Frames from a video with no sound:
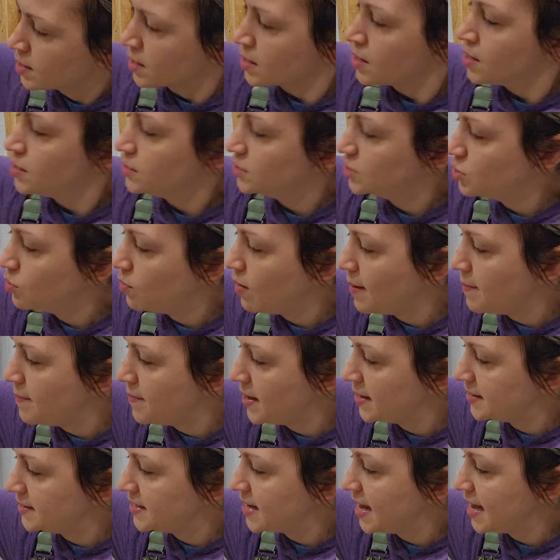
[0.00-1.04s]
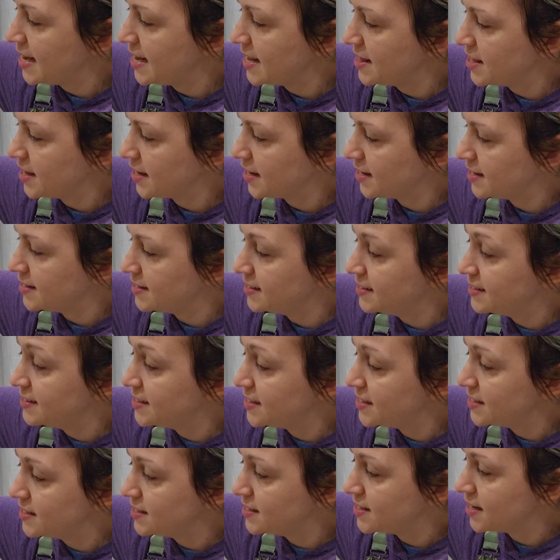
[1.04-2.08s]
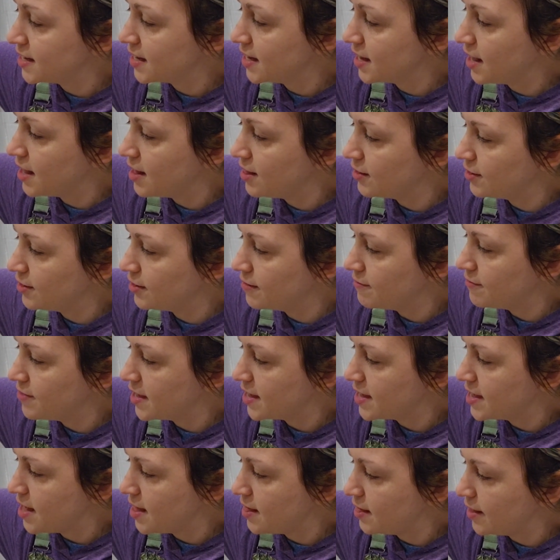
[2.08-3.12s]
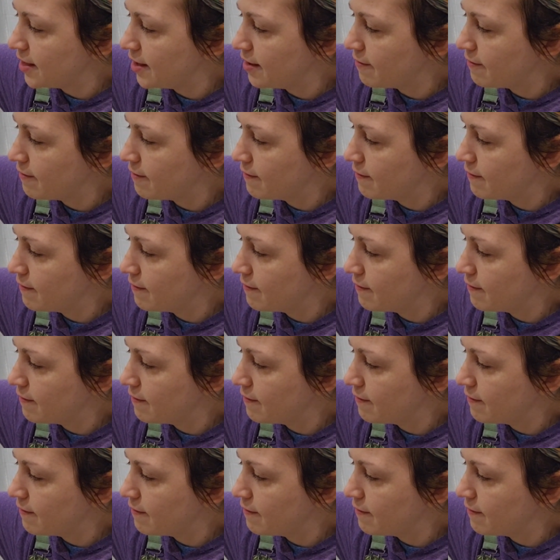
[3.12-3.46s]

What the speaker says: So I'm maintaining the consistent color of the yellow,